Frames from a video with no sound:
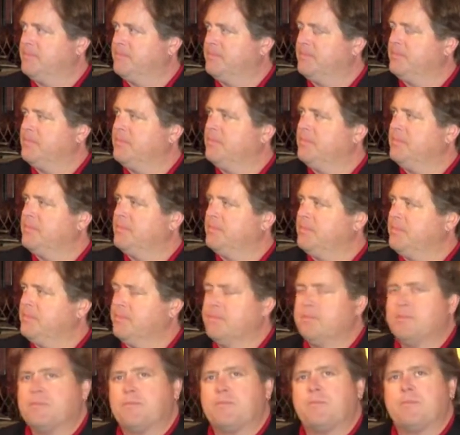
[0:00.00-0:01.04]

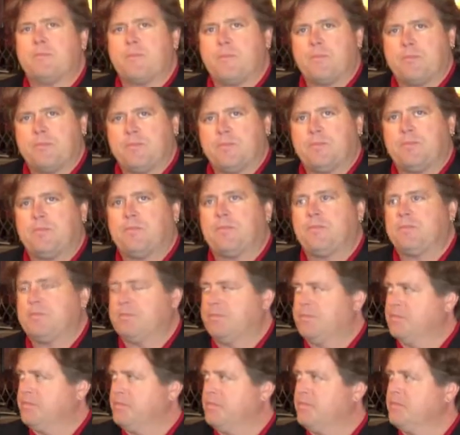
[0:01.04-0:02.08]

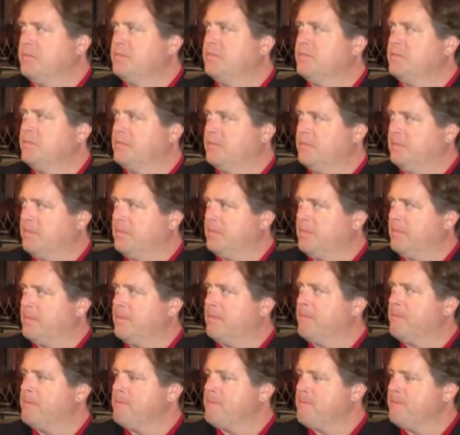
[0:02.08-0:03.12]

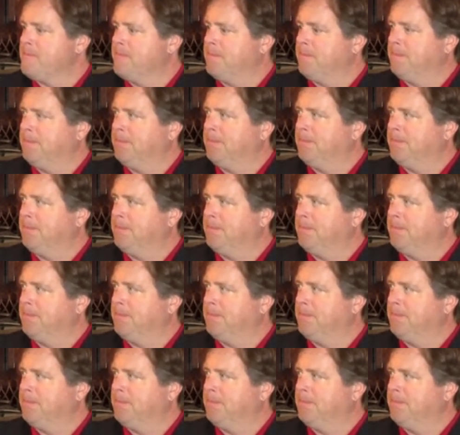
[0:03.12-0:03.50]
(silent)